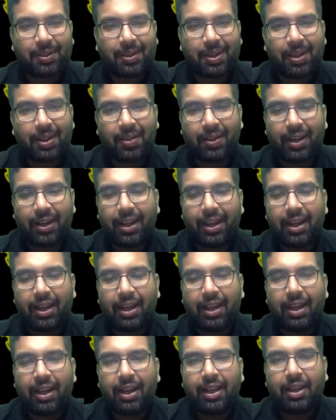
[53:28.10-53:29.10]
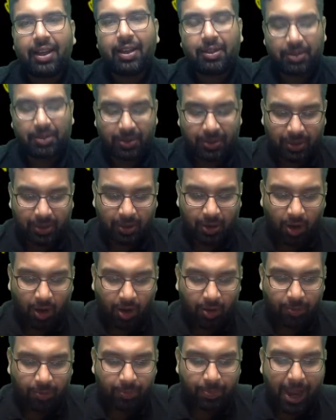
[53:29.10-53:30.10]
Okay. So
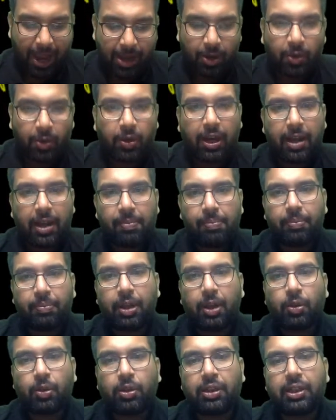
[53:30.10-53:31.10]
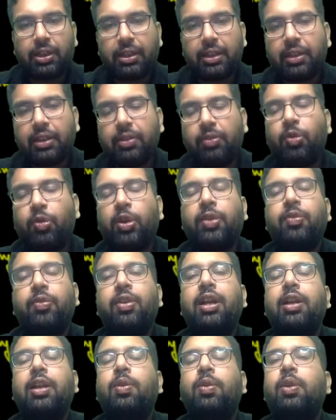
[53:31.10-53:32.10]
law of parallelogram. Now this is what
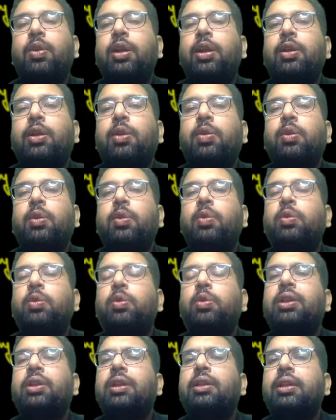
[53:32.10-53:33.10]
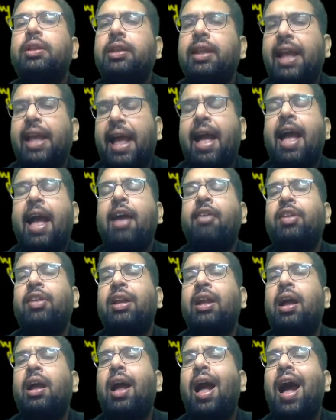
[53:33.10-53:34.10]
we are going to use. So this is
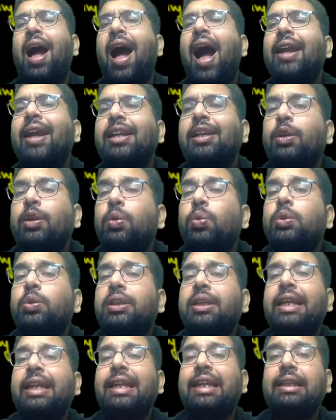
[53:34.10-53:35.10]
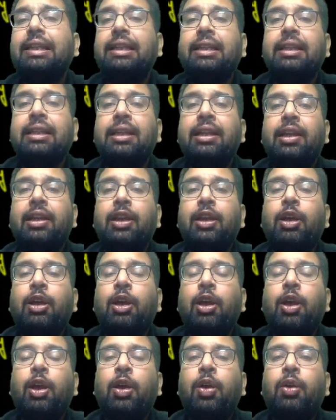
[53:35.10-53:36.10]
having a high use case.
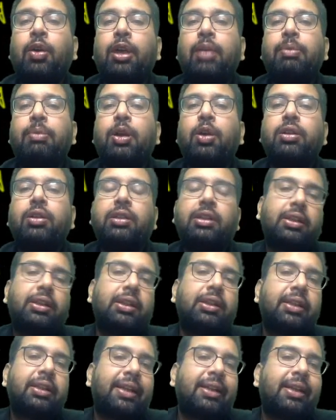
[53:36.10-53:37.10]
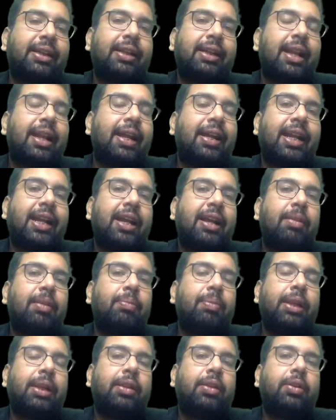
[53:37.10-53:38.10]
Okay, because this is an analytical
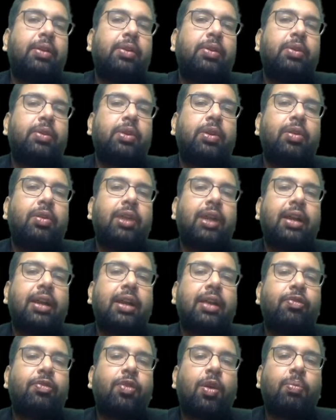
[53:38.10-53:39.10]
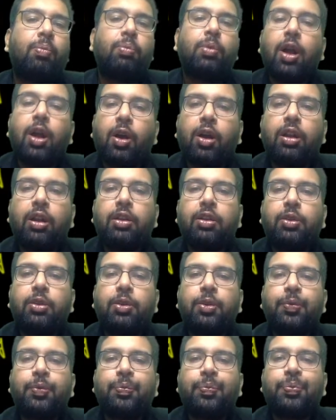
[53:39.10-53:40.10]
method, so you'll get a formula
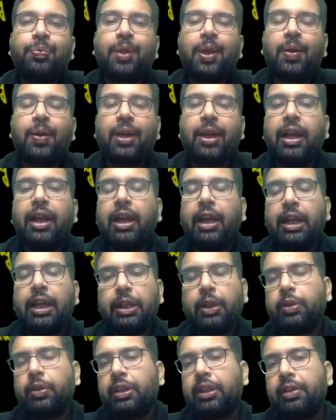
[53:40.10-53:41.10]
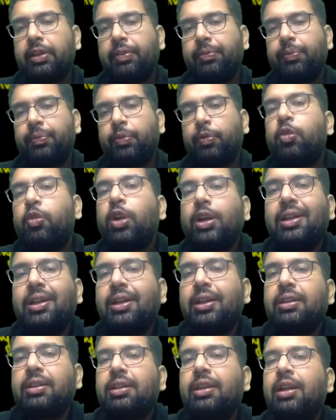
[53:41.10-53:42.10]
also. Okay. Now see, what
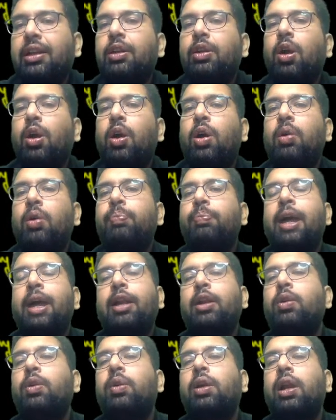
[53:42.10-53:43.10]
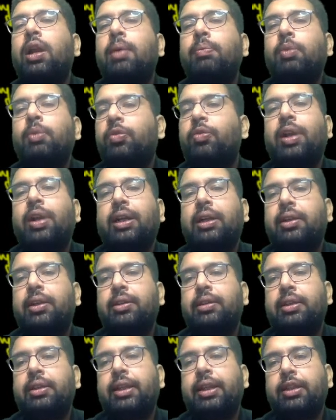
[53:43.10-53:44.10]
does the law of parallelogram of
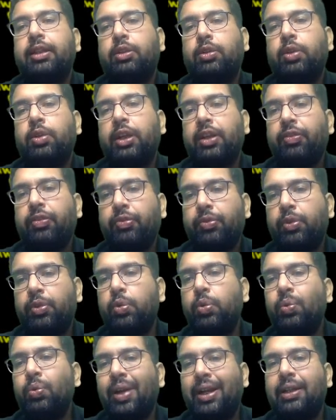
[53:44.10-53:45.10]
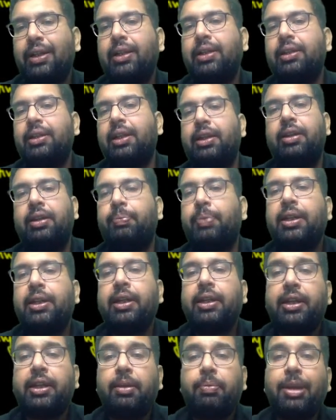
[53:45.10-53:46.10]
vectors say? So if two vectors are
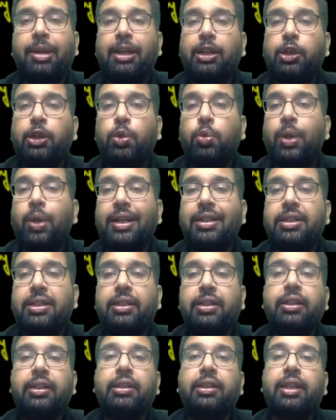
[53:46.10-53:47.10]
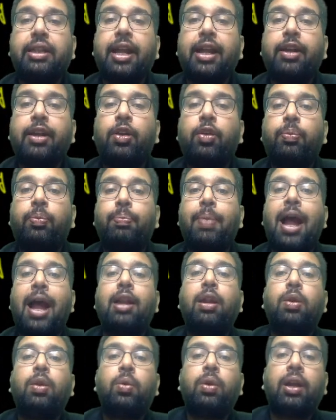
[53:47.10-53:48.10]
represented by two adjacent sides of
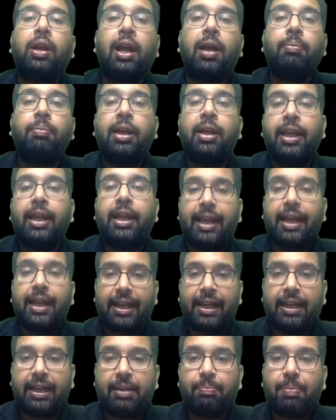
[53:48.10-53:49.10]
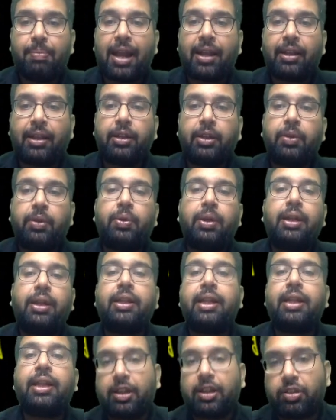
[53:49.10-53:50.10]
parallelogram in magnitude and
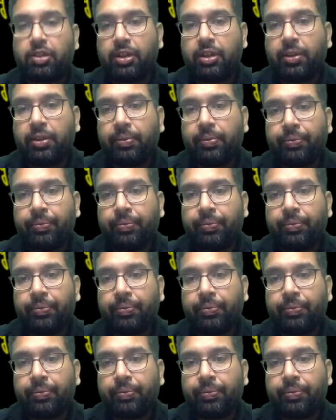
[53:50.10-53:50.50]
direction,